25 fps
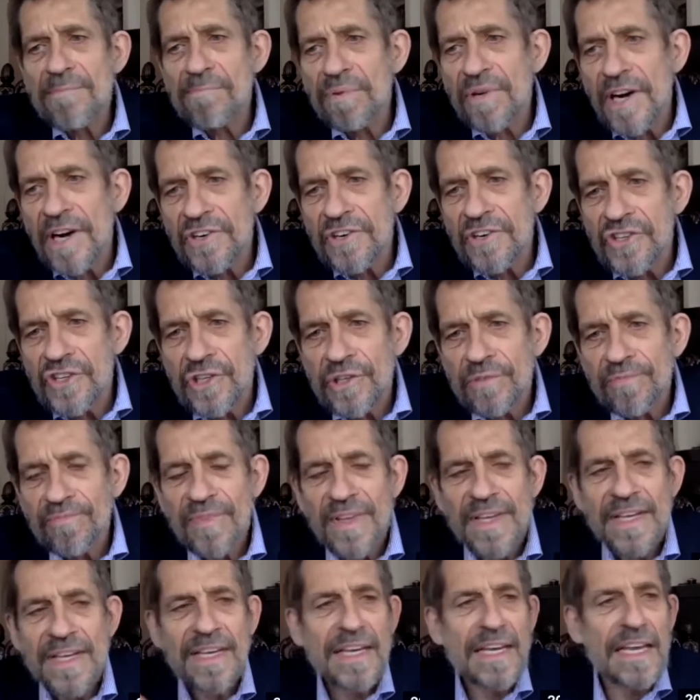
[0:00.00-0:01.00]
pressure,
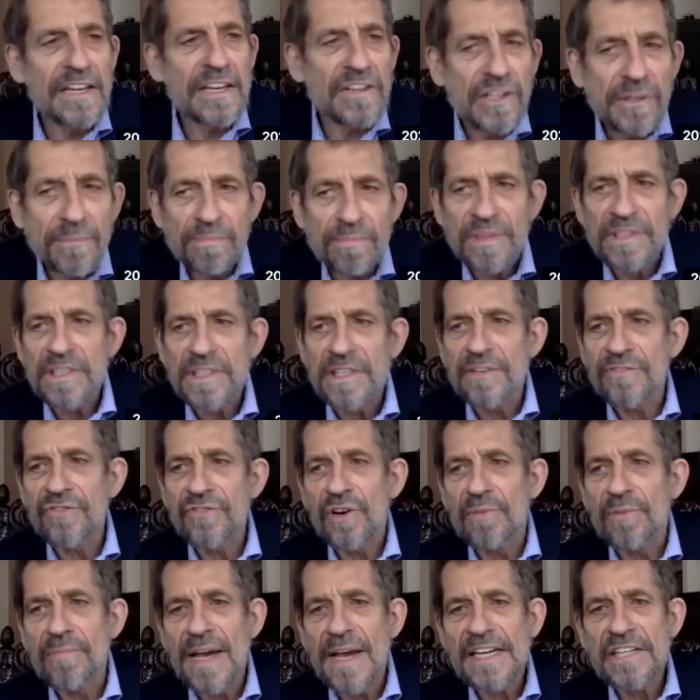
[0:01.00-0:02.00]
incomplete
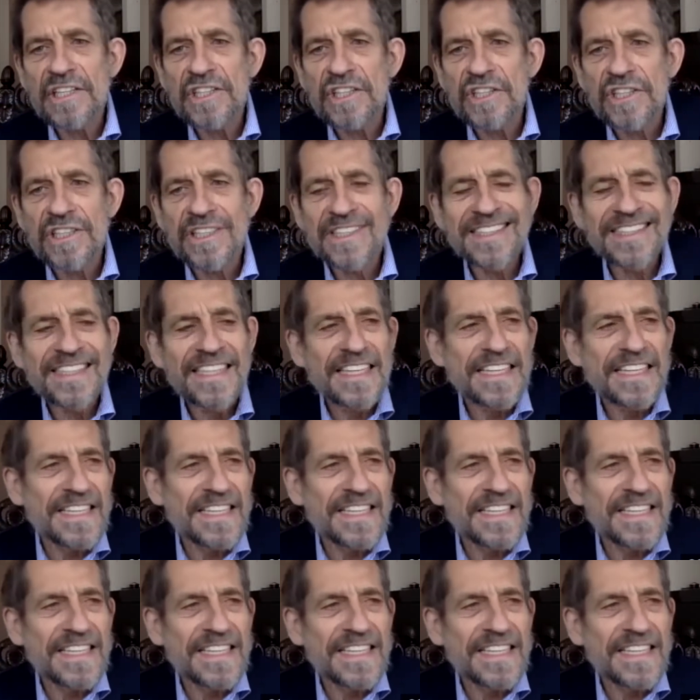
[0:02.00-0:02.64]
information,